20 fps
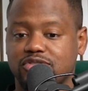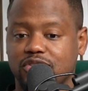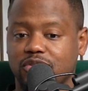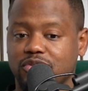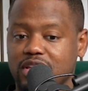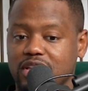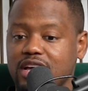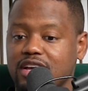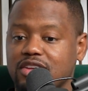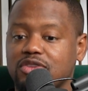So
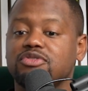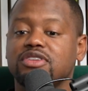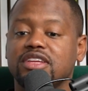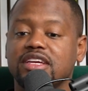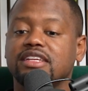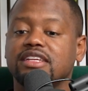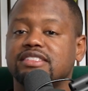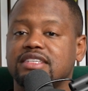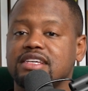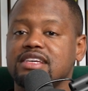yeah, you
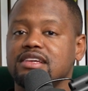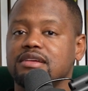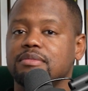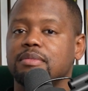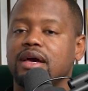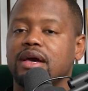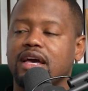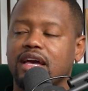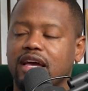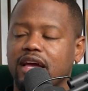need team
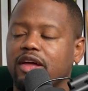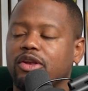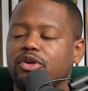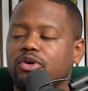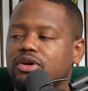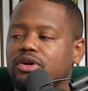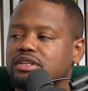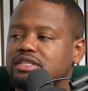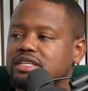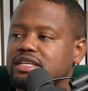in
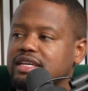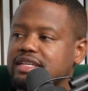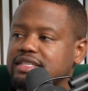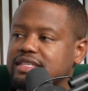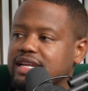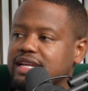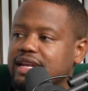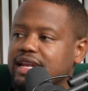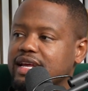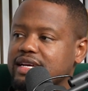order to get
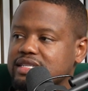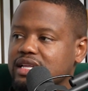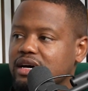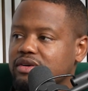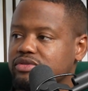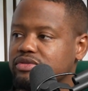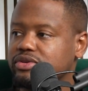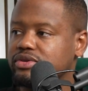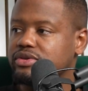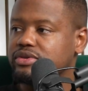to that next level.